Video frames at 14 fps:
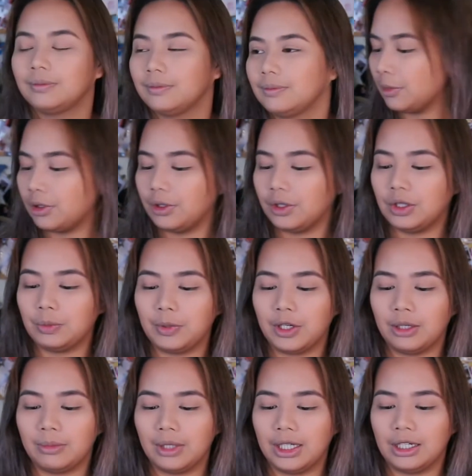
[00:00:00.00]
I'm going to
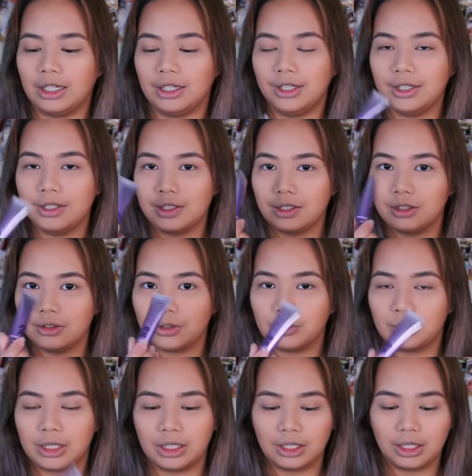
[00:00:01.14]
prime my eyes.
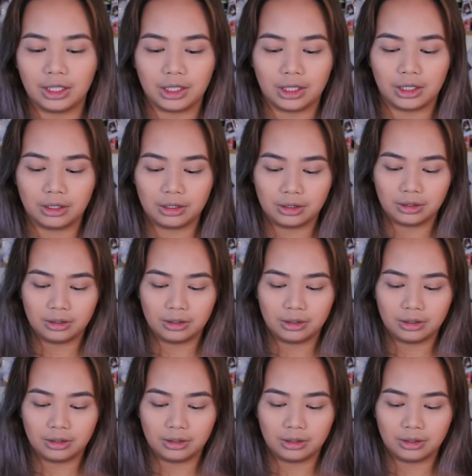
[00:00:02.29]
Urban Decay.